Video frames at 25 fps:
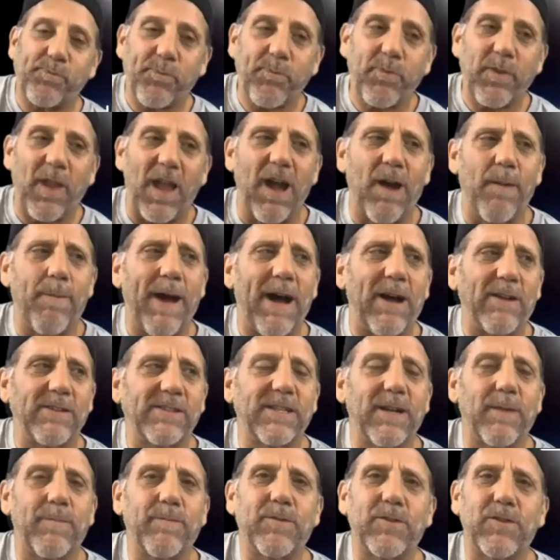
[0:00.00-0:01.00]
about
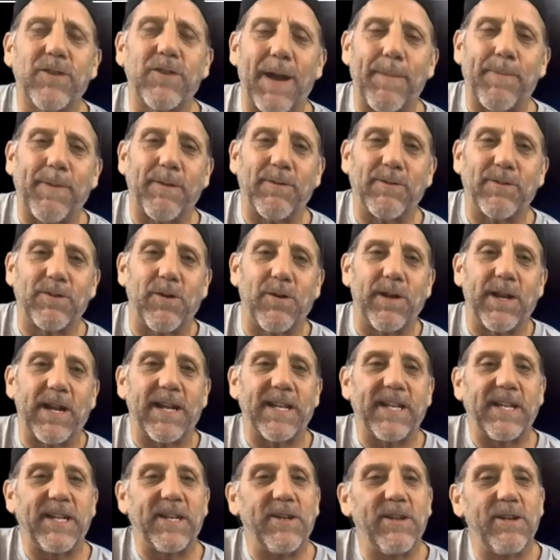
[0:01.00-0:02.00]
some crap that was going on
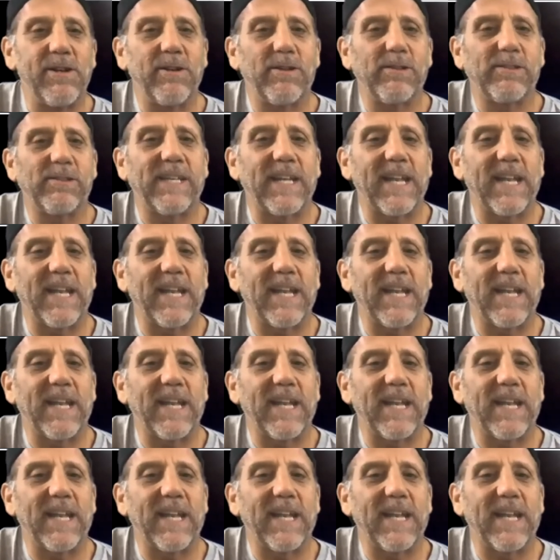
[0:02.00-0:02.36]
in the news.